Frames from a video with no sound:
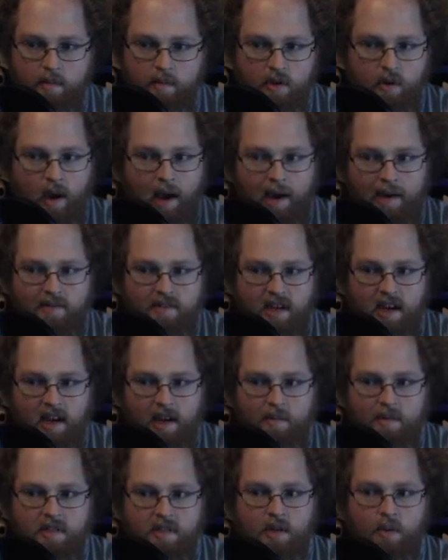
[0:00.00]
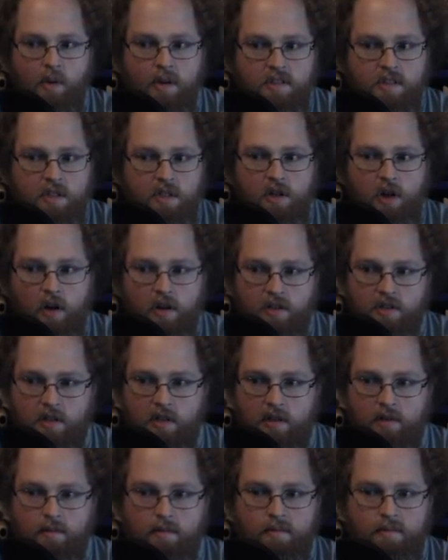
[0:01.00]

You have time because he wants to talk to you.